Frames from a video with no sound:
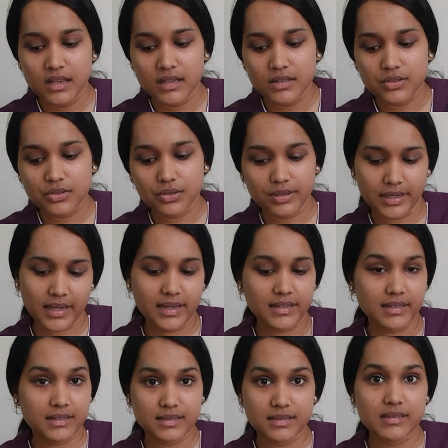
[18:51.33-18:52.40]
So yeah, it
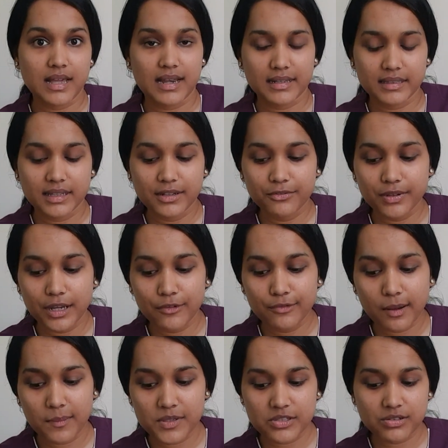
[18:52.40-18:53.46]
is that. Then we have
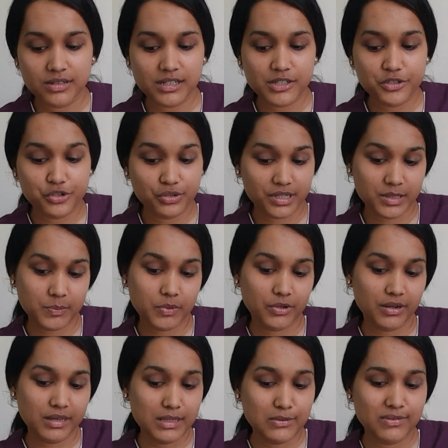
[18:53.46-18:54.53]
pharmaceutical jurisprudence,